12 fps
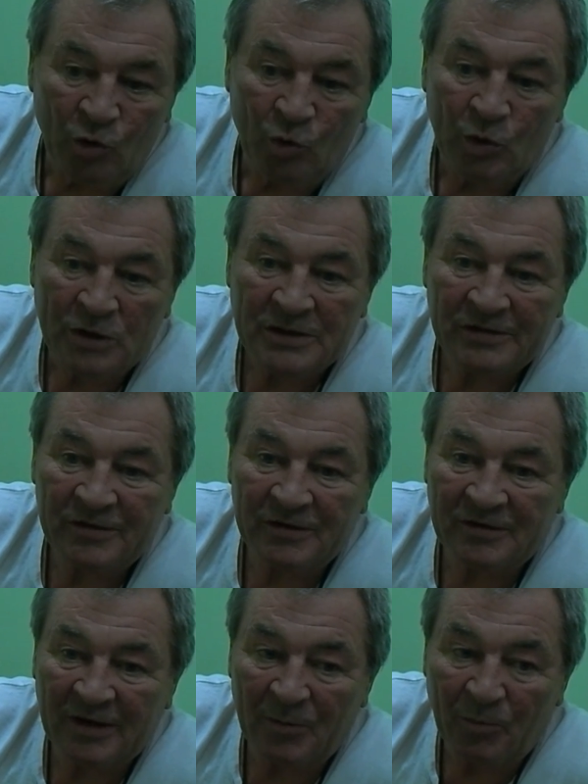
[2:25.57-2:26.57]
which is the
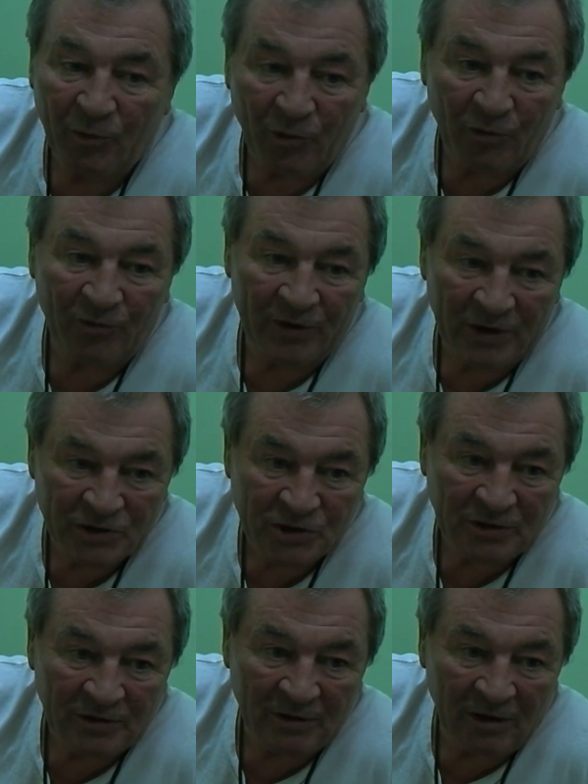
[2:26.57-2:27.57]
temporal
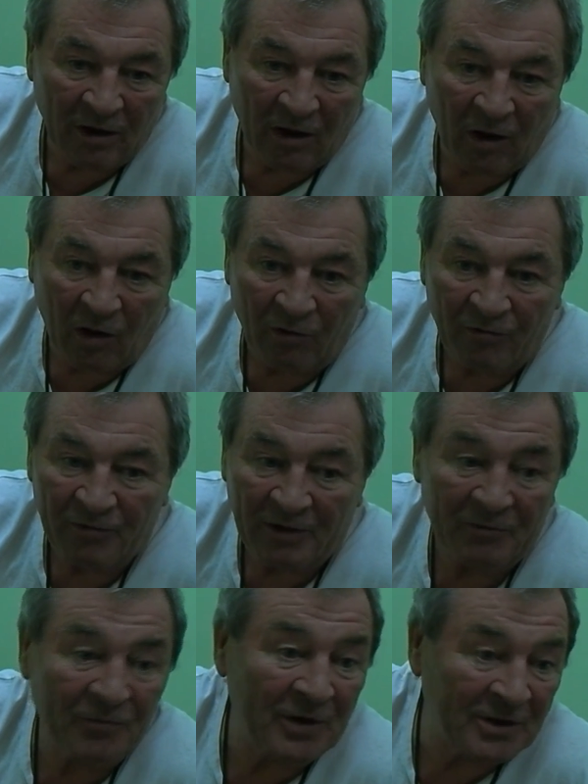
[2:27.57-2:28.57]
version of
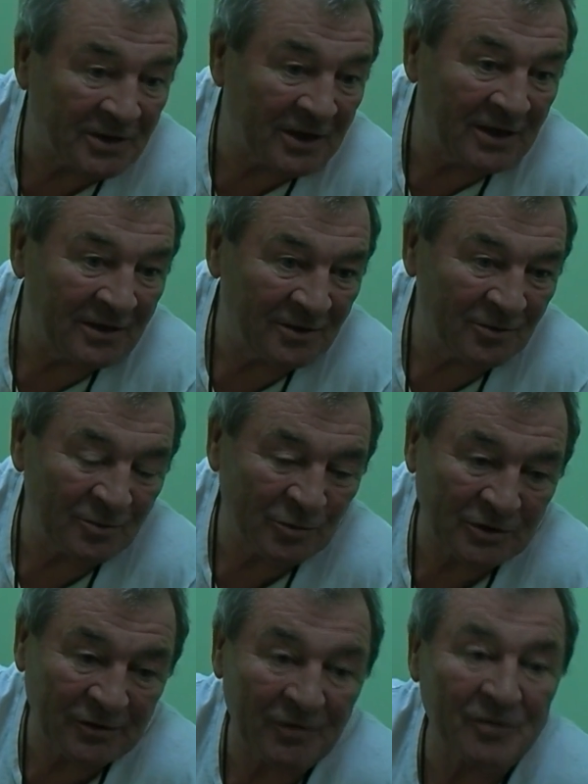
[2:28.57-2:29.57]
infinity,
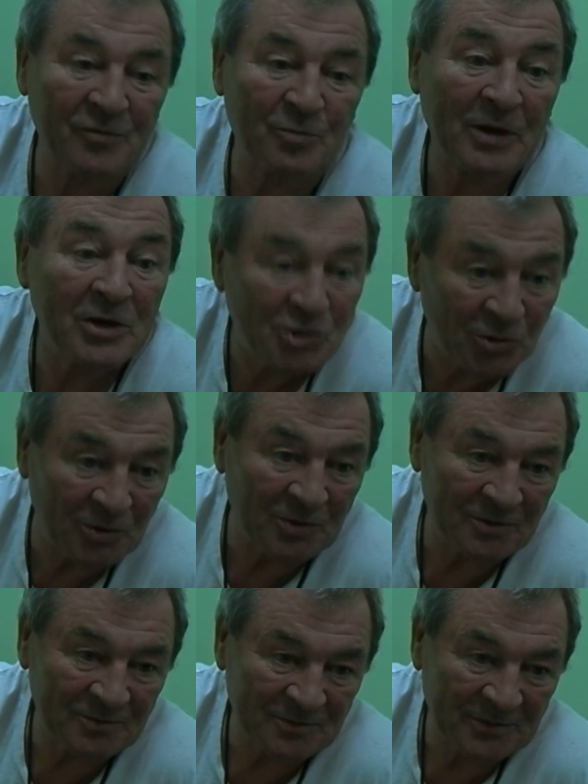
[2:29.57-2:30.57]
which is the spatial
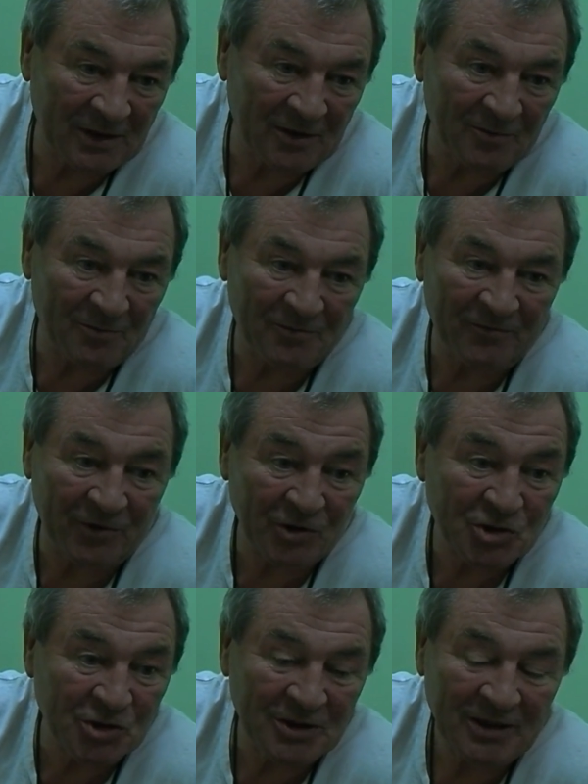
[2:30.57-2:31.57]

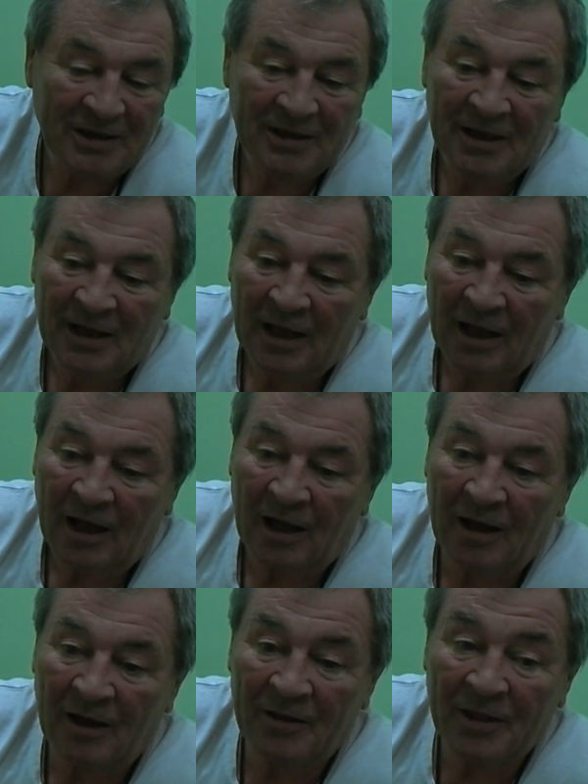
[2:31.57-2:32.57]
version,
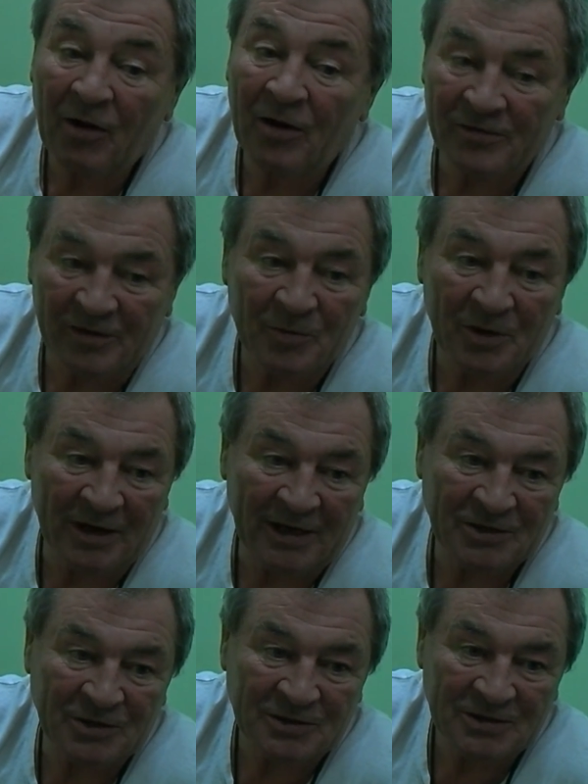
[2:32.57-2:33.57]
there are some
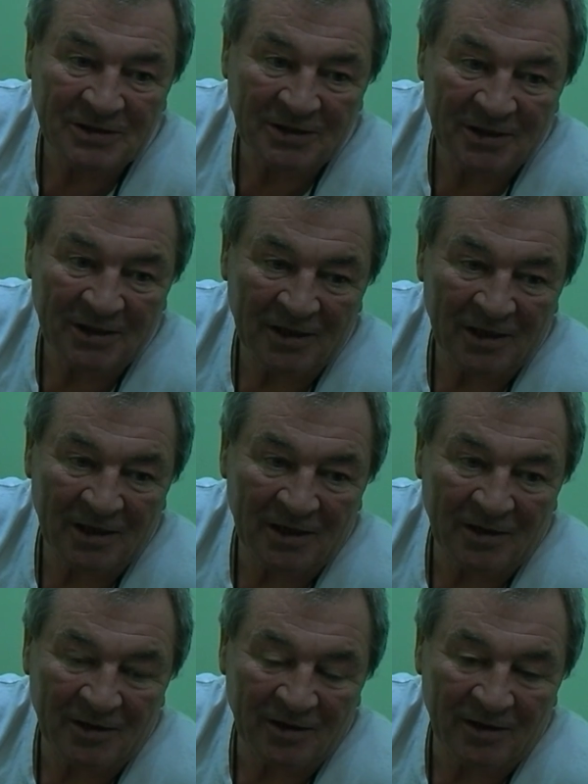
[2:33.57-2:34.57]
connections.
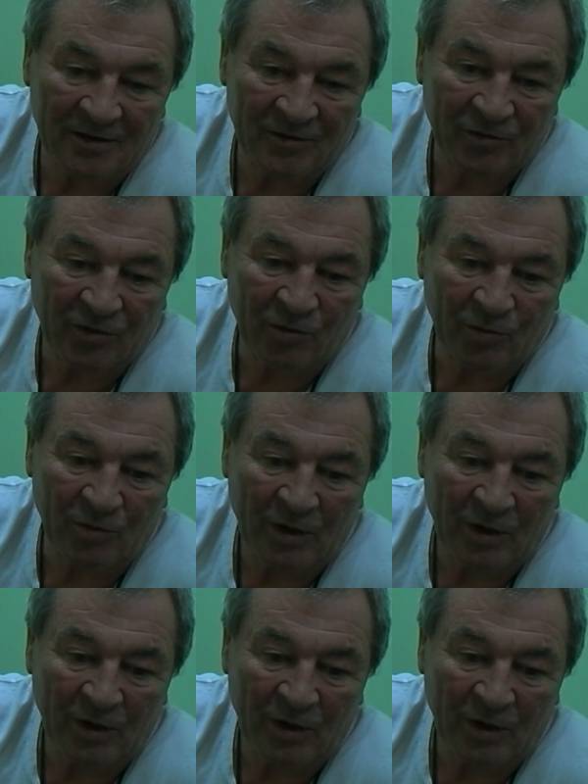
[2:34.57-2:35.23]
And so